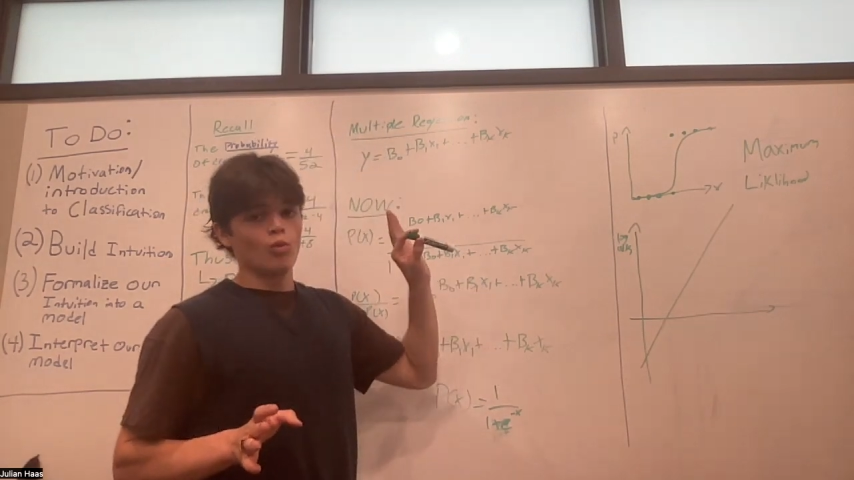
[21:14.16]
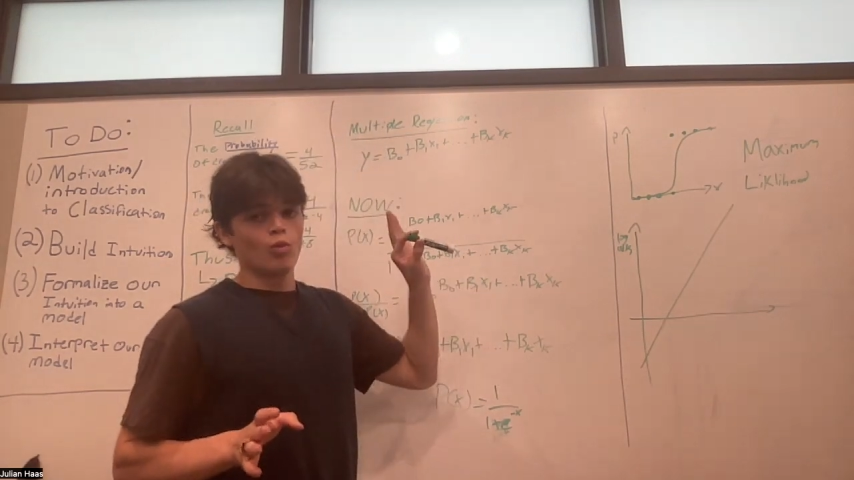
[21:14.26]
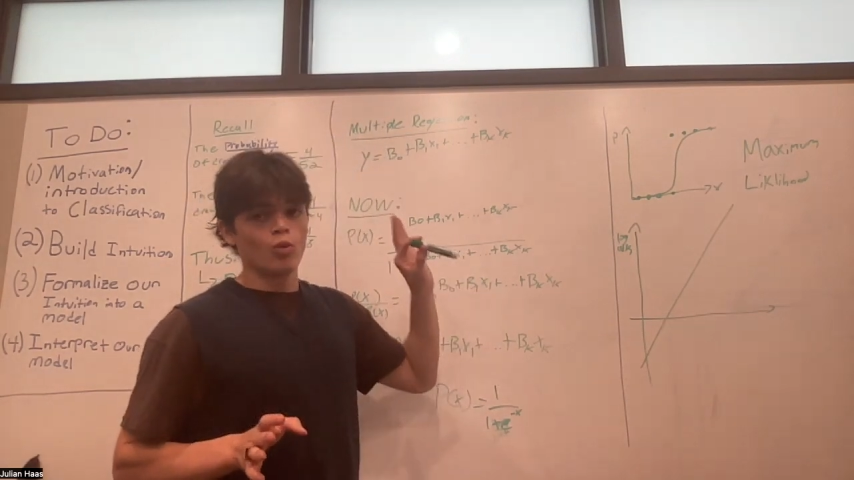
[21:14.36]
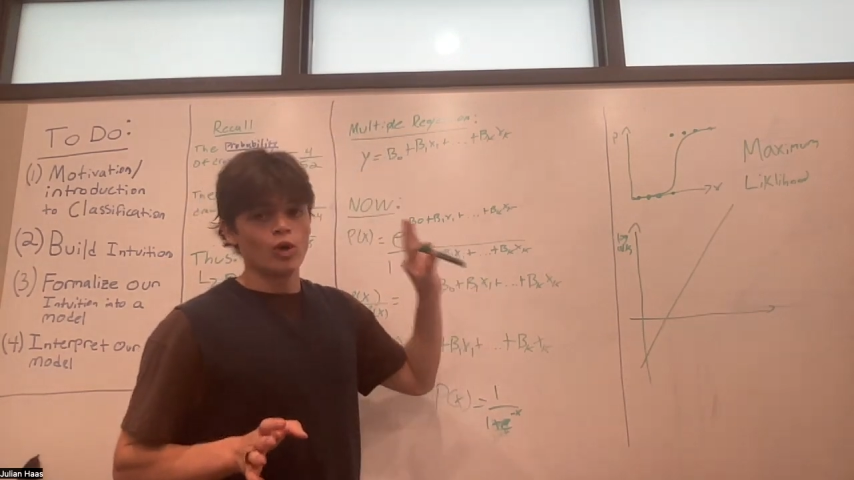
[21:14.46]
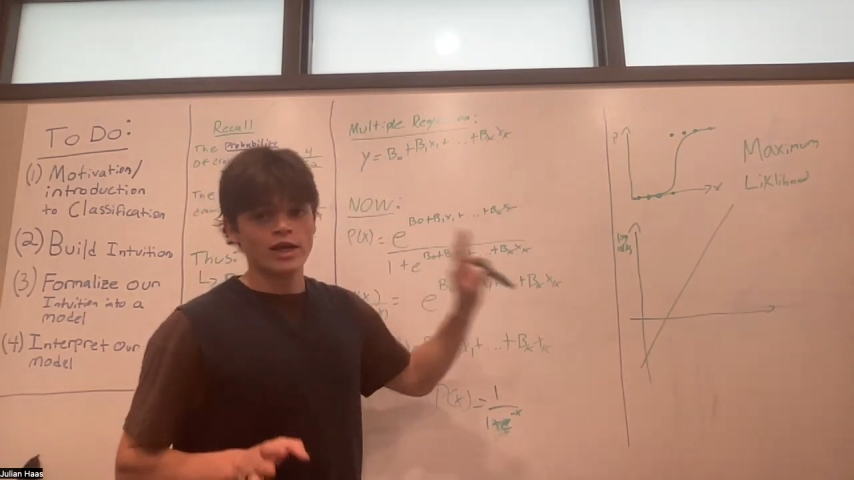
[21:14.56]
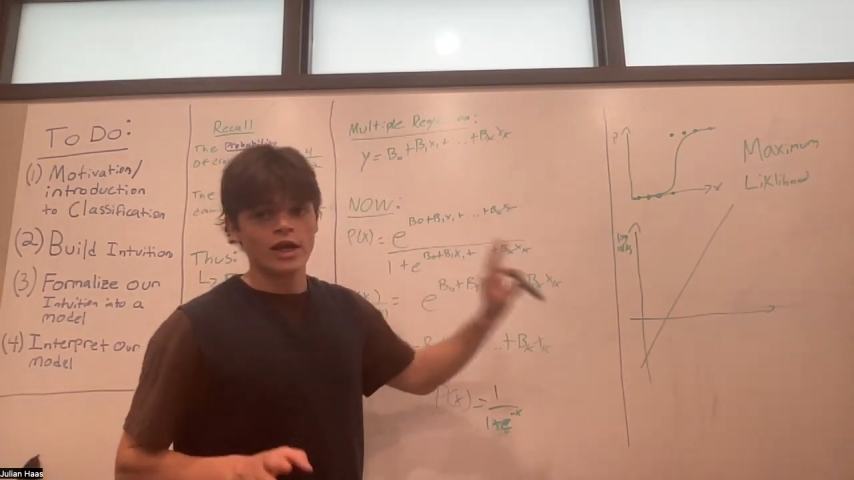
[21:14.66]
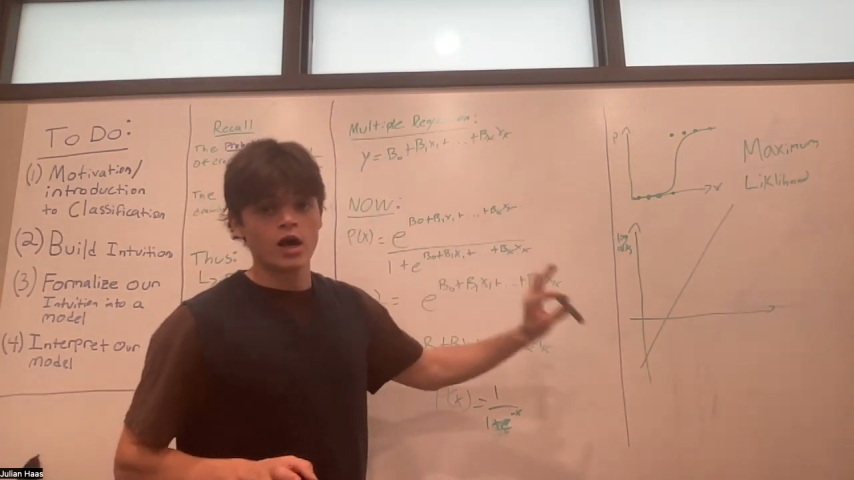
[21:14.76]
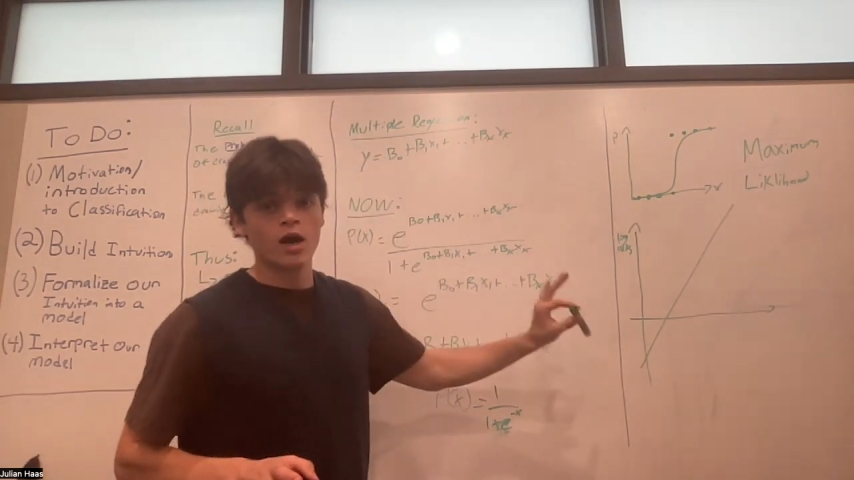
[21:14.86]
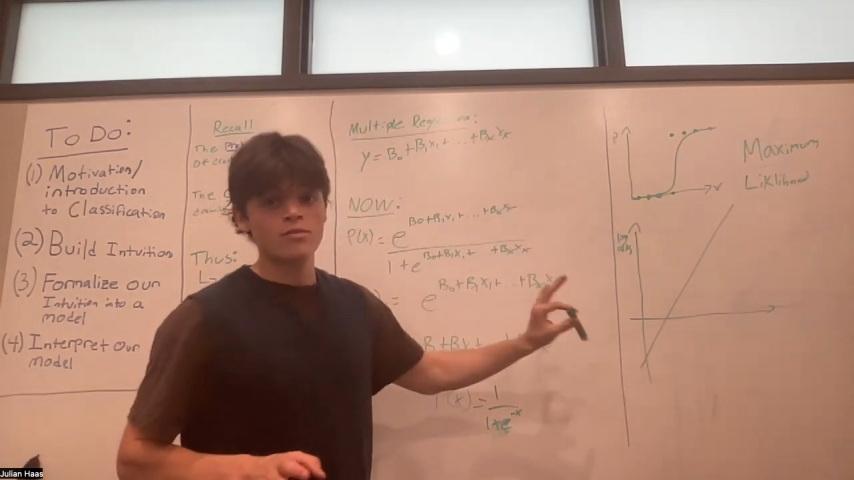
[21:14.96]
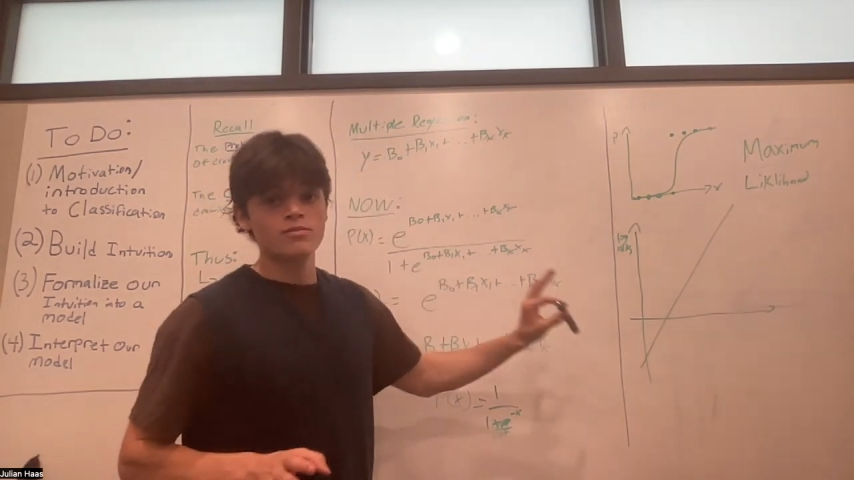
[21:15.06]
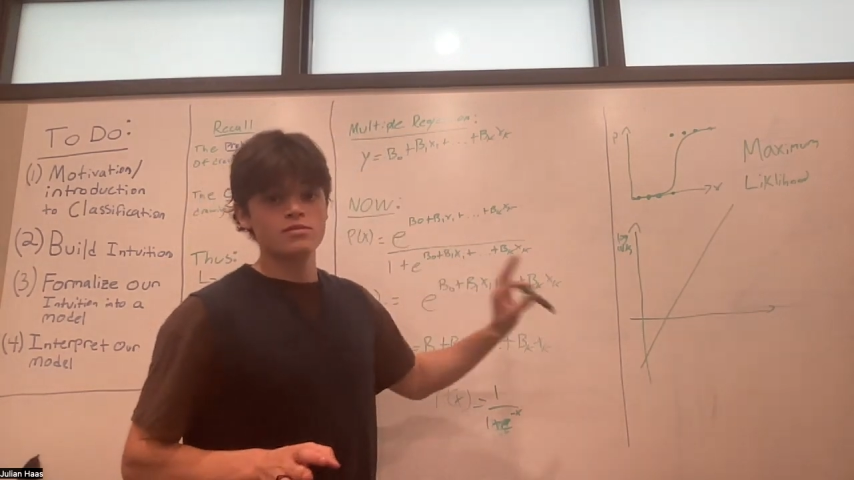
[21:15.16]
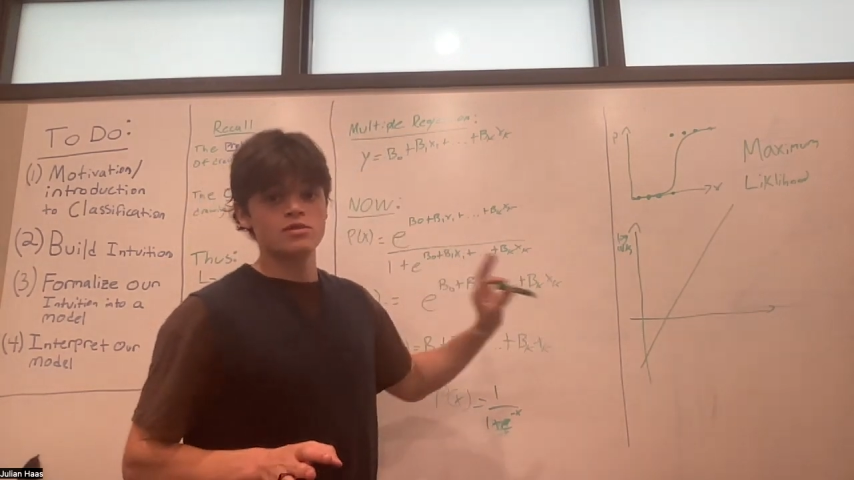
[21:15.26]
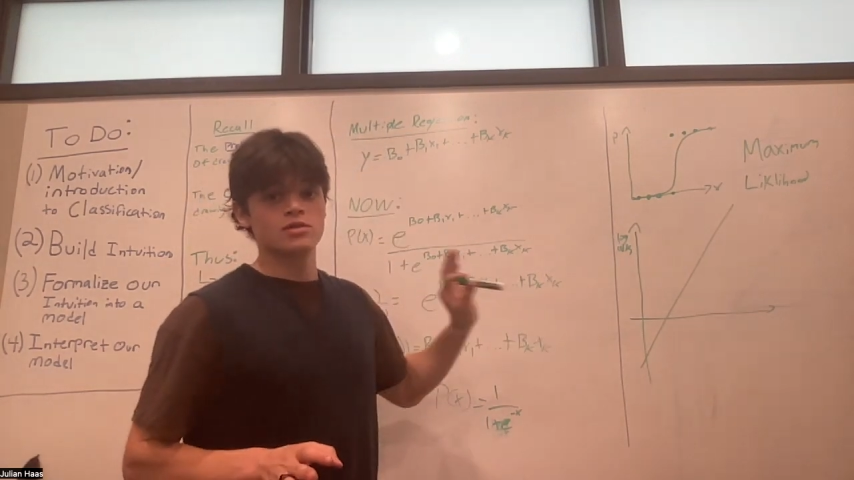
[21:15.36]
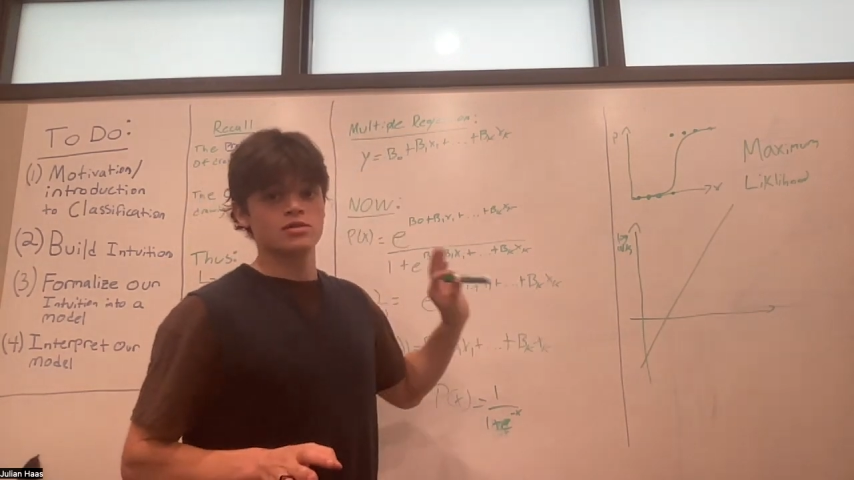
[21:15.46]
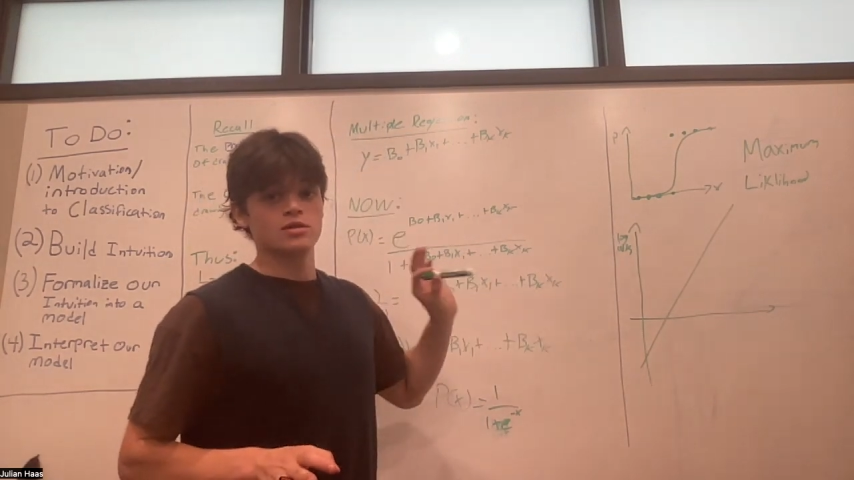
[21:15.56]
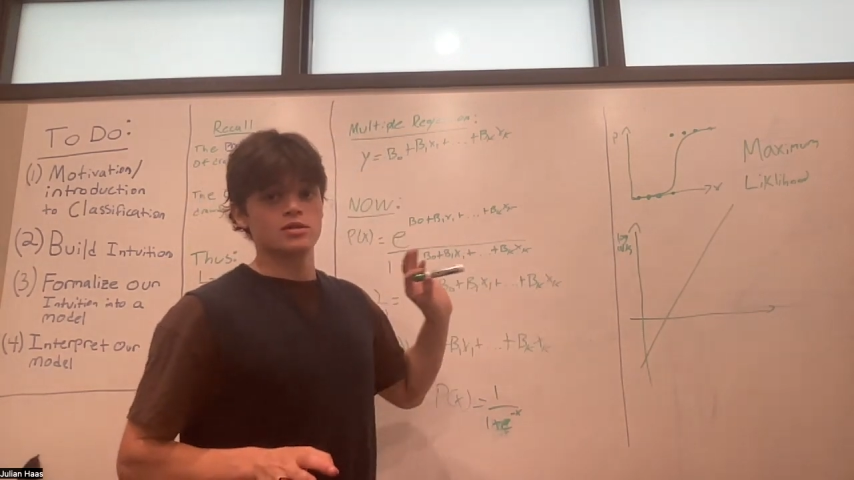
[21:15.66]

When it comes